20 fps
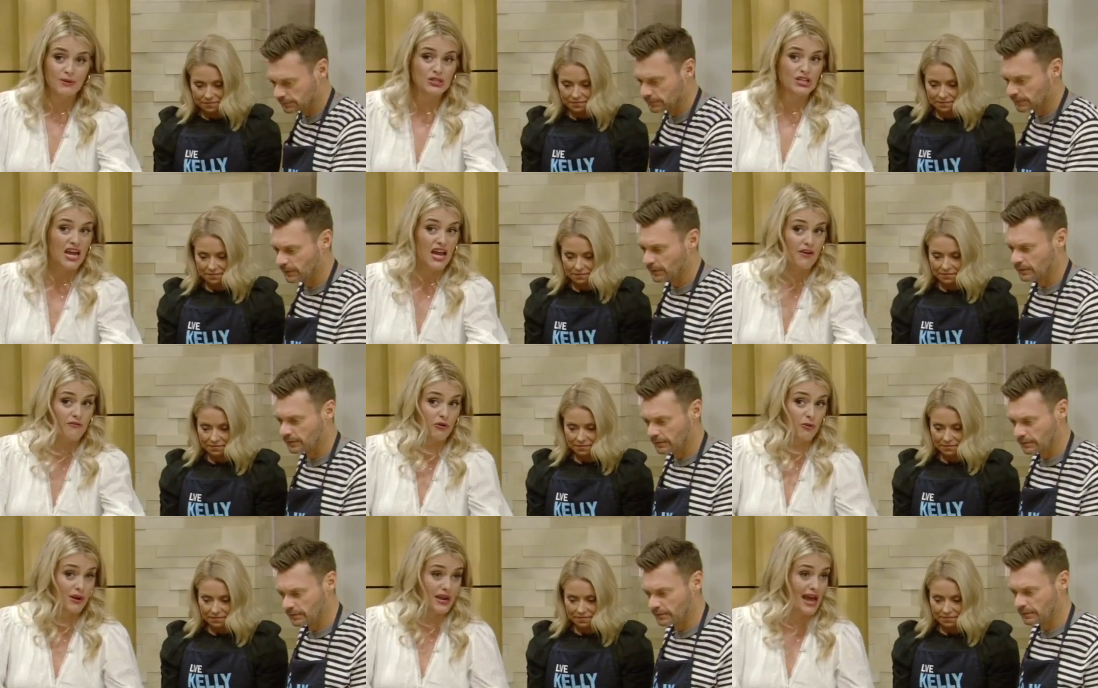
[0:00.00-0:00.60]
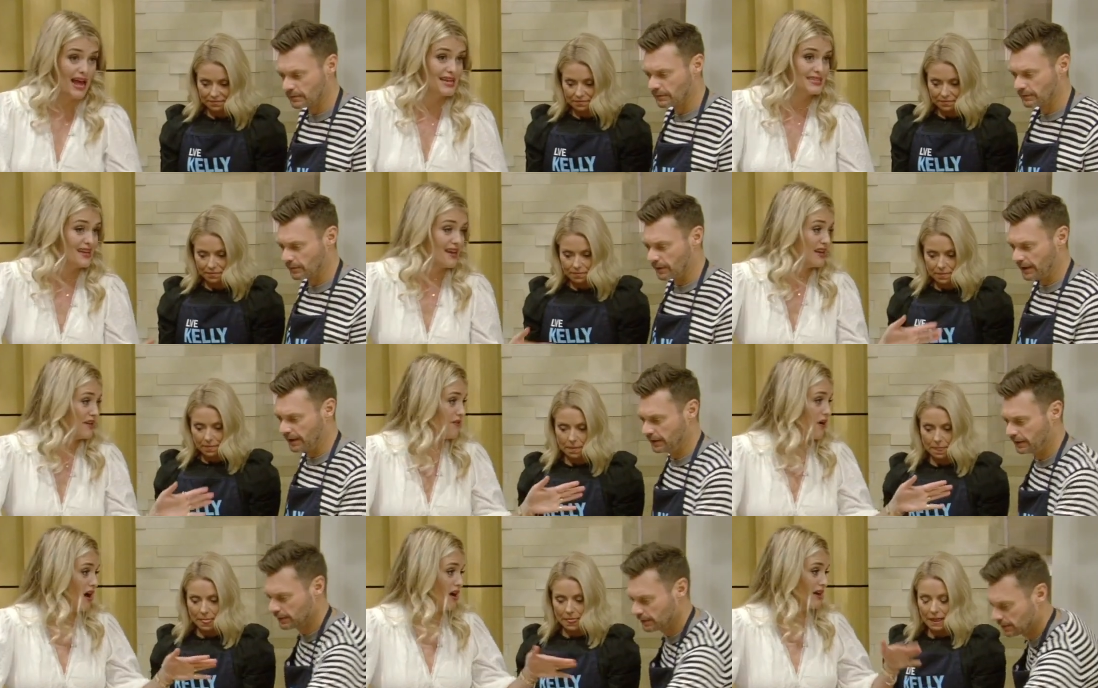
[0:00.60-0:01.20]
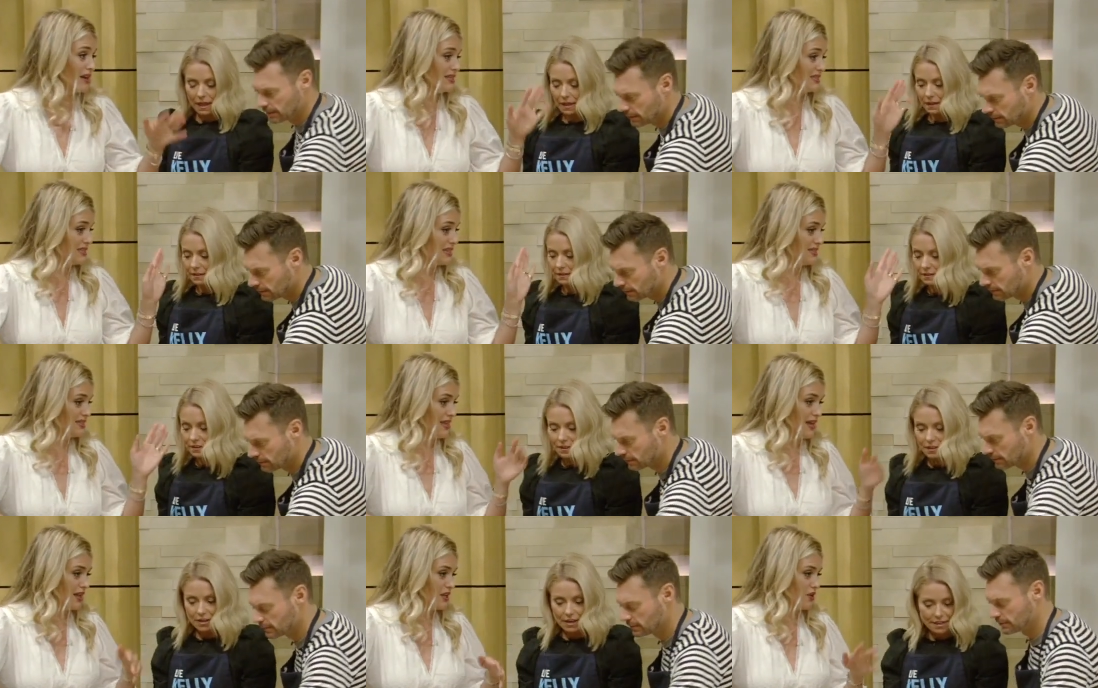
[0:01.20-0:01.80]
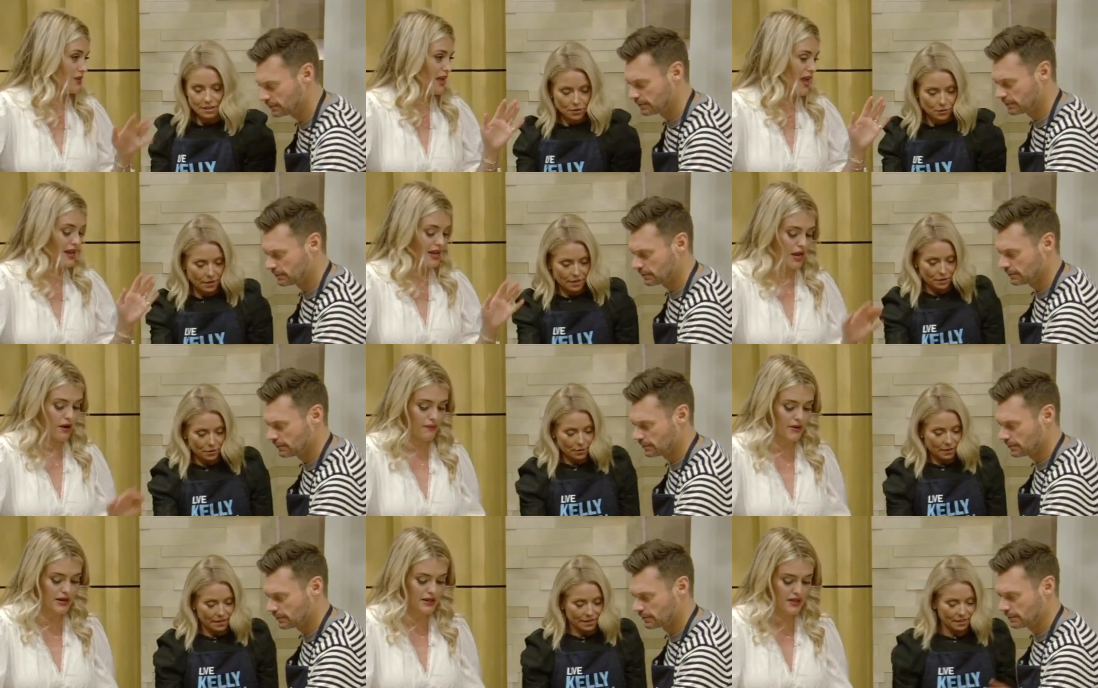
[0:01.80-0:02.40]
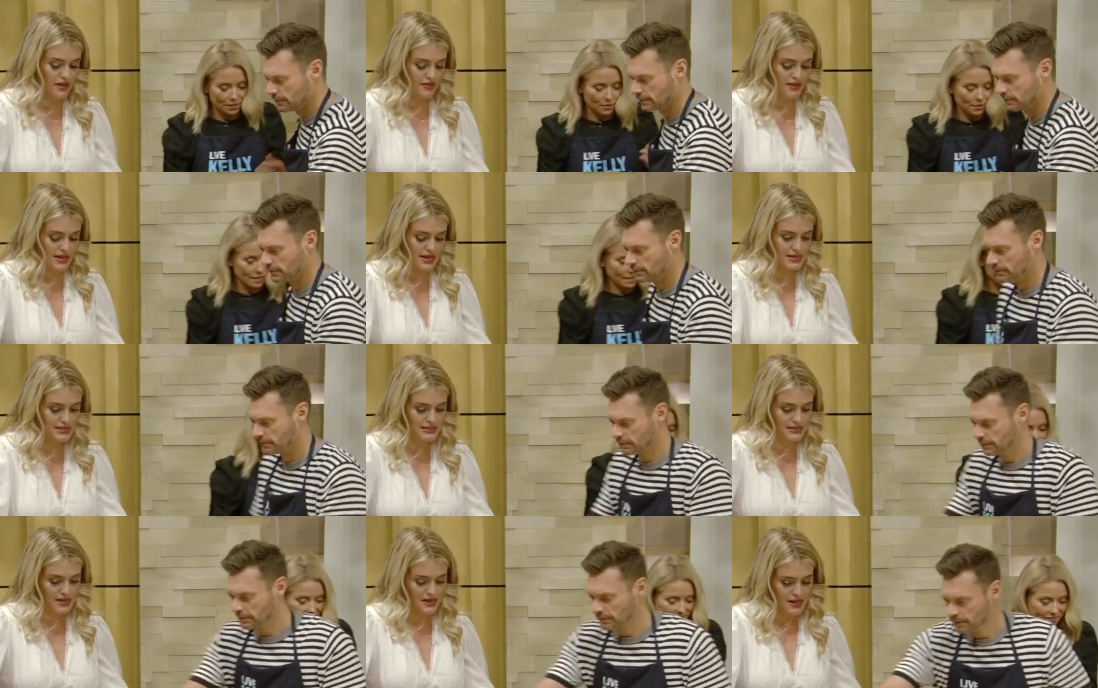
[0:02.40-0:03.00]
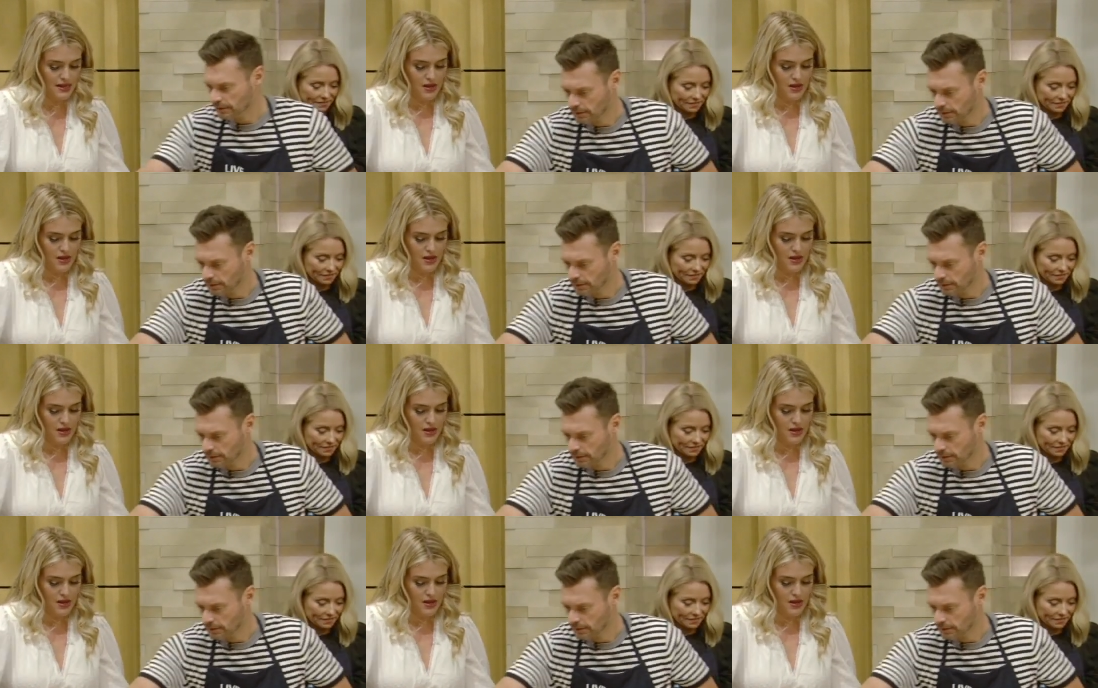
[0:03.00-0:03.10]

Speaker 1: which everyone has. End of August, it's like you can't get rid of the things.